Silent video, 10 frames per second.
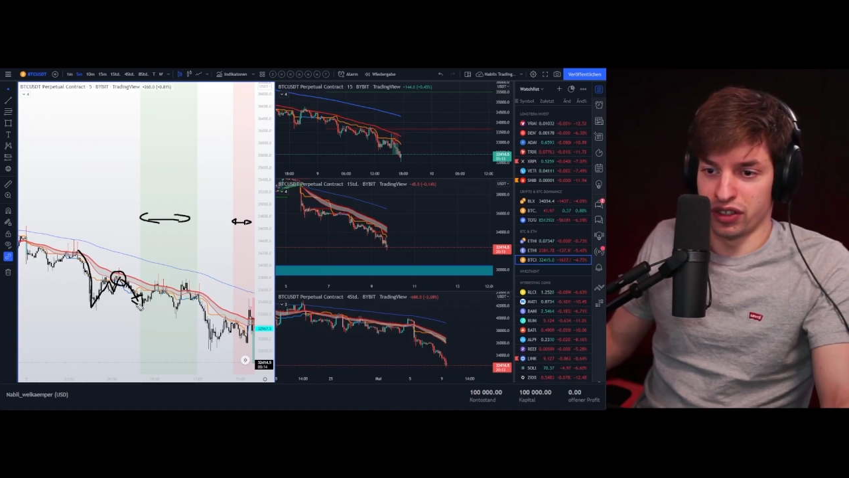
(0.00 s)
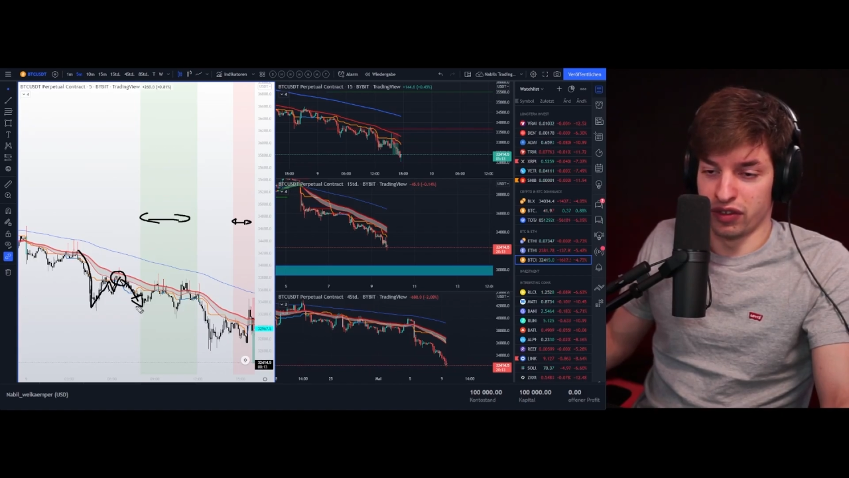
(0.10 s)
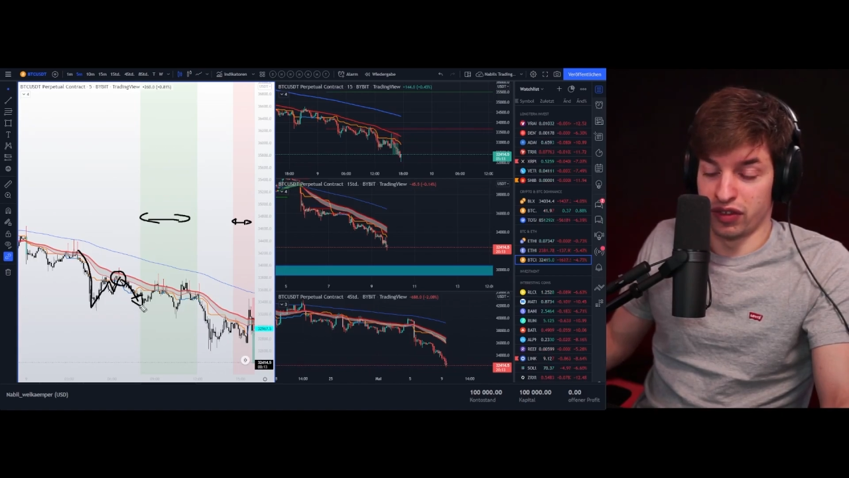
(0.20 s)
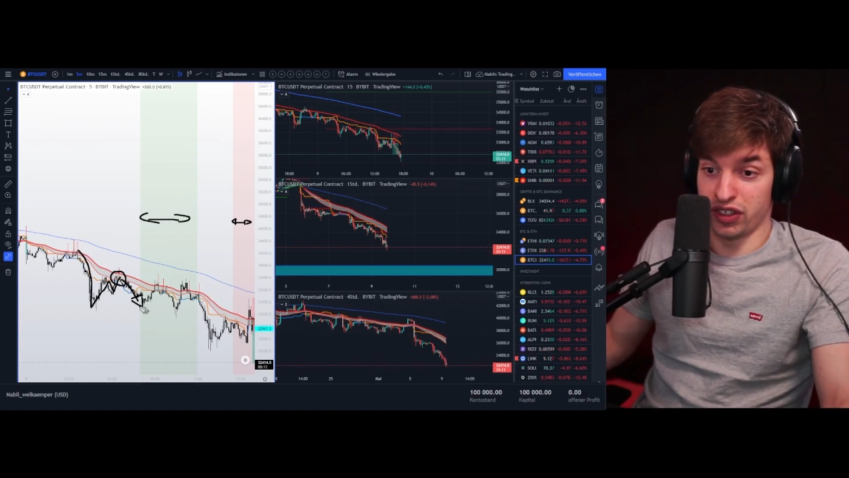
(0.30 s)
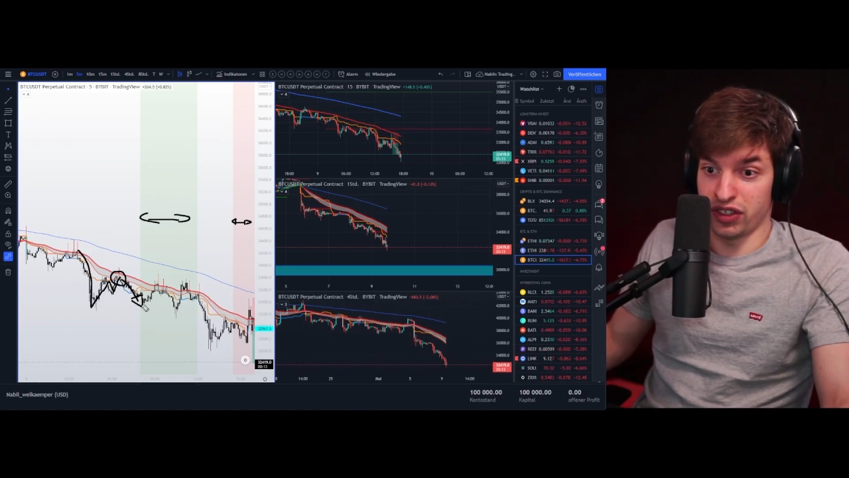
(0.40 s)

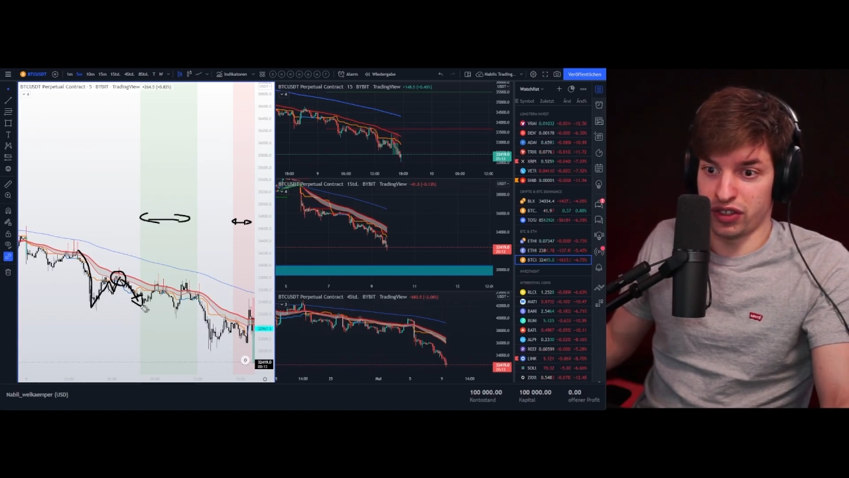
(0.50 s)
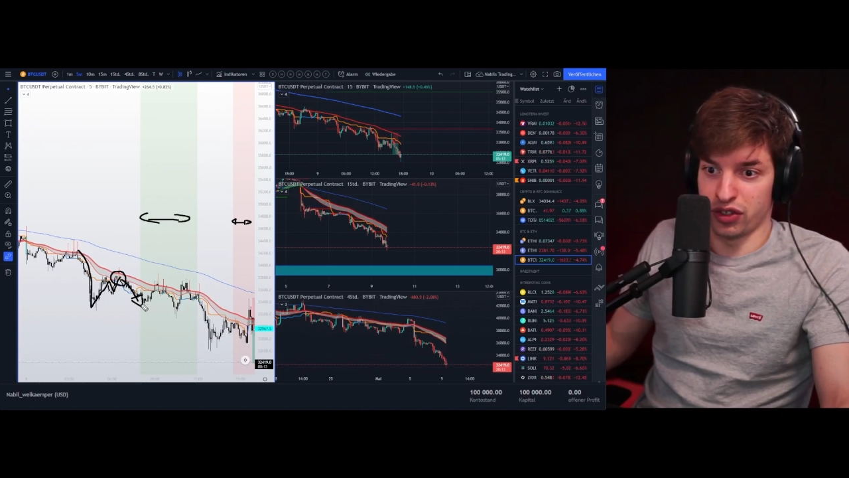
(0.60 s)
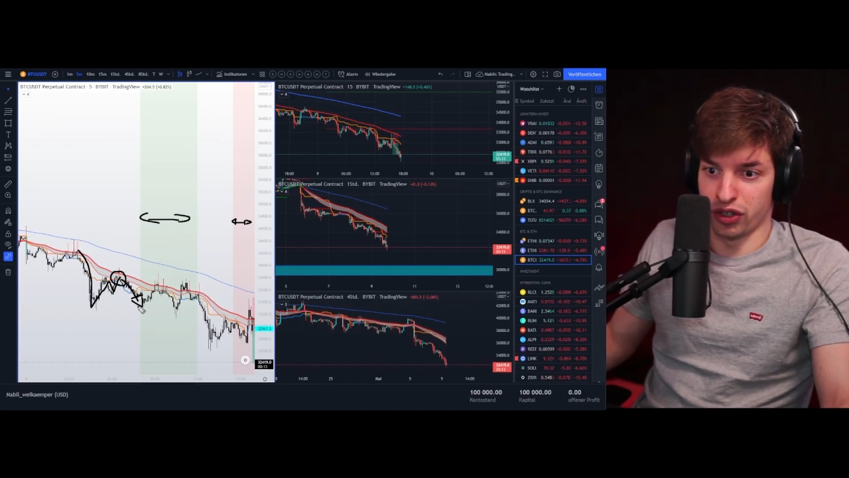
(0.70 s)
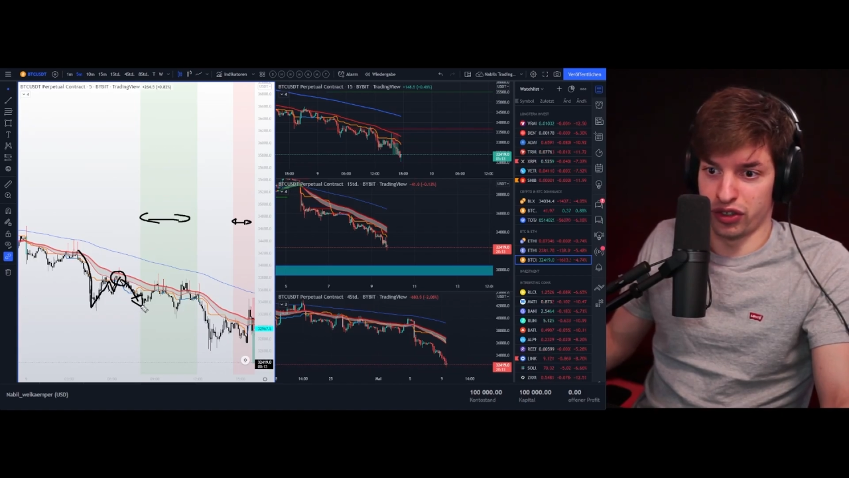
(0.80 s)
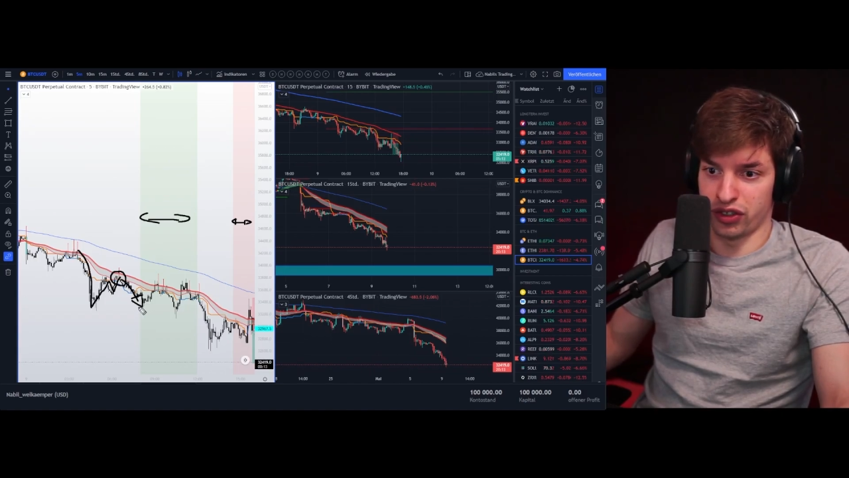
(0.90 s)
if this is
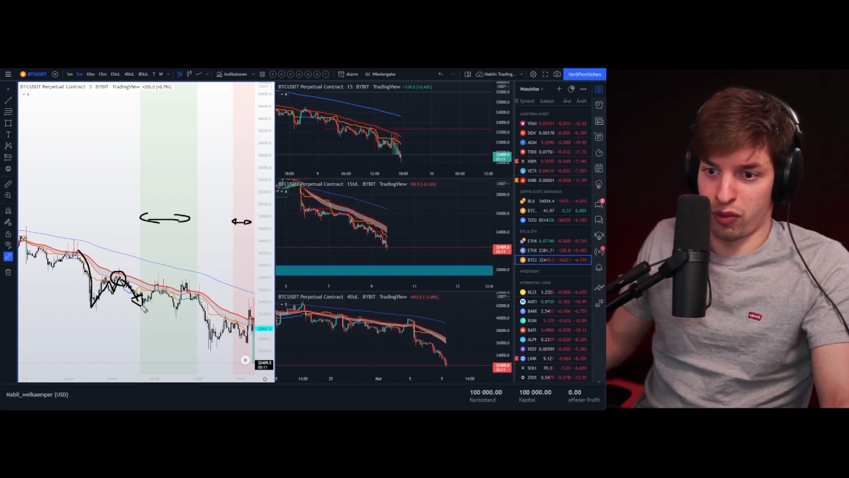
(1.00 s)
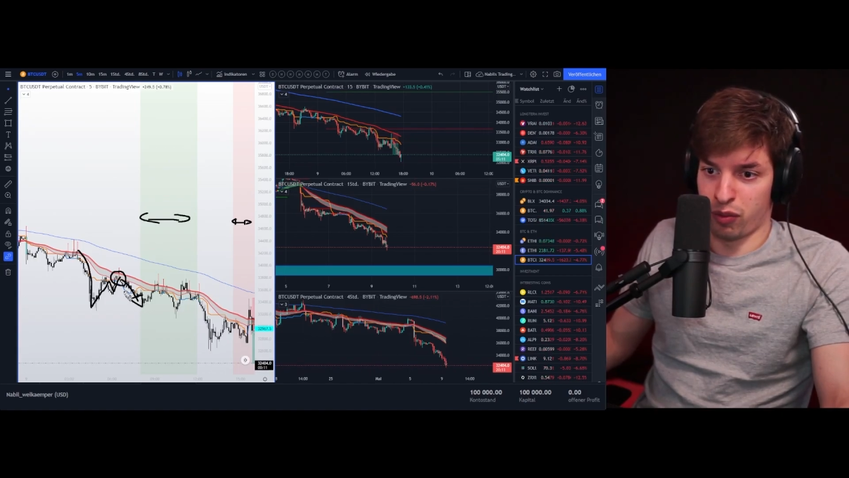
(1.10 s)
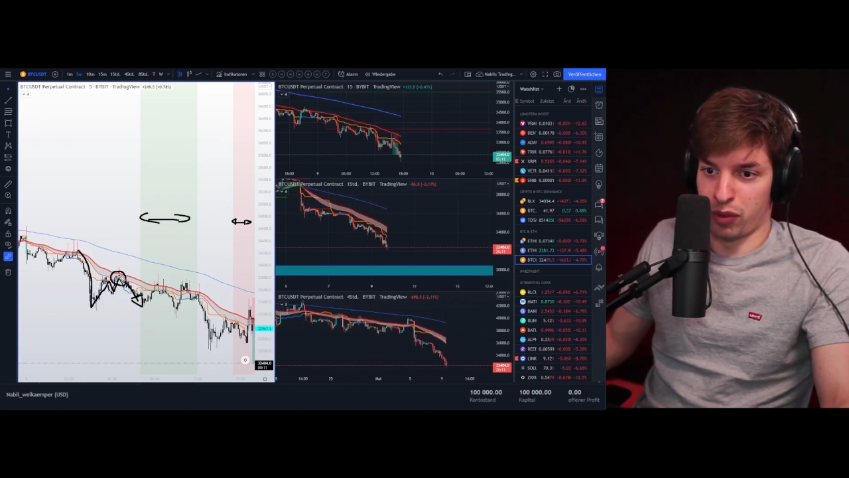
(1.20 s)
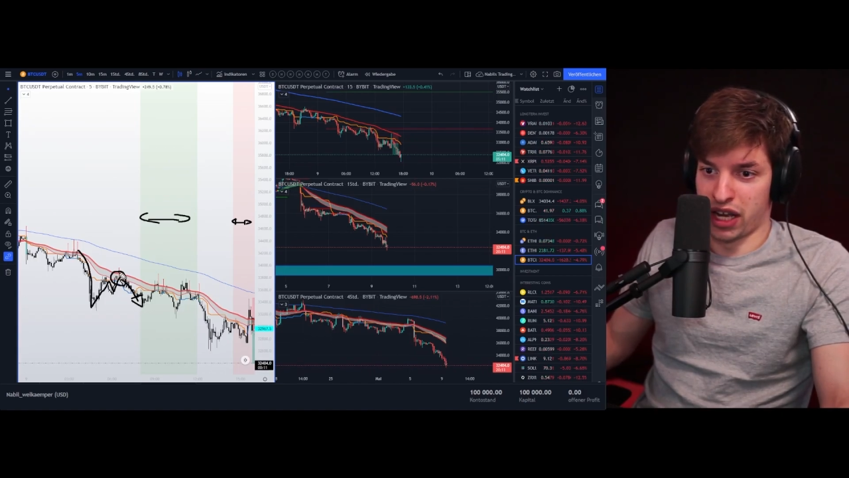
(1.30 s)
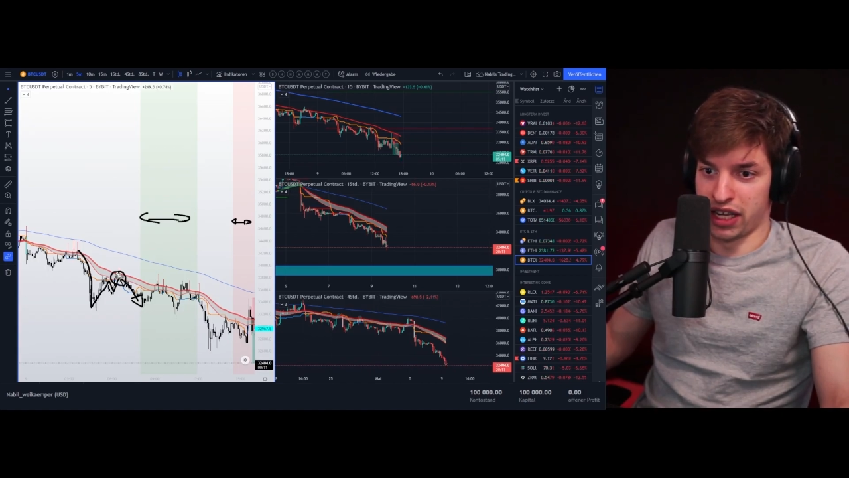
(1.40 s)
not
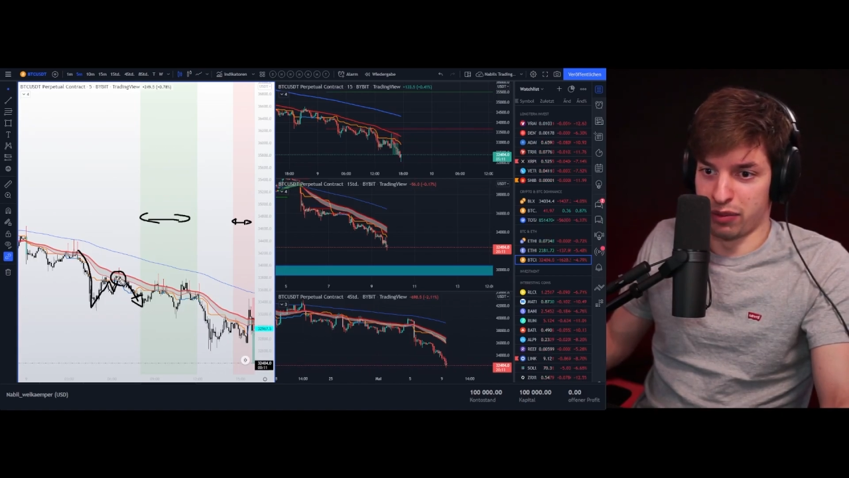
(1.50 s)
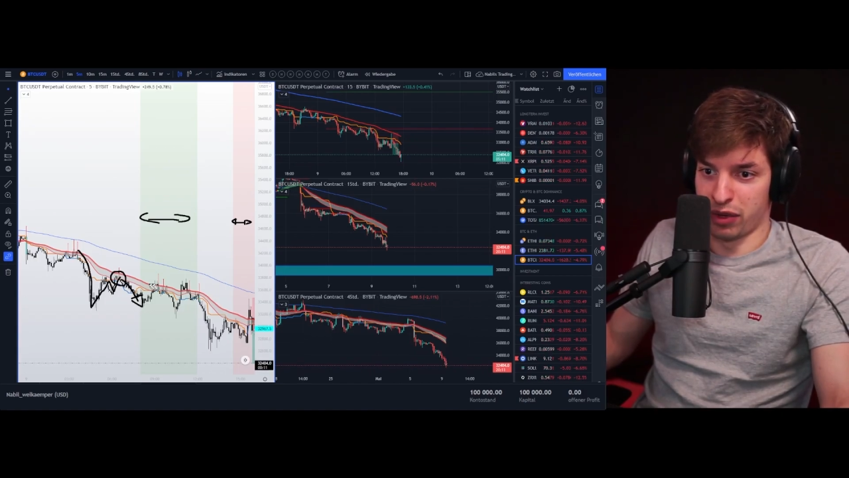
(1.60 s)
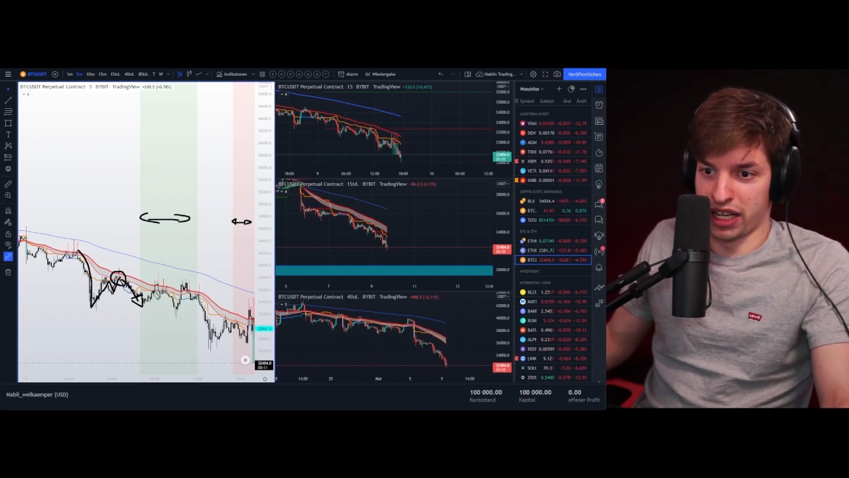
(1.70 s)
my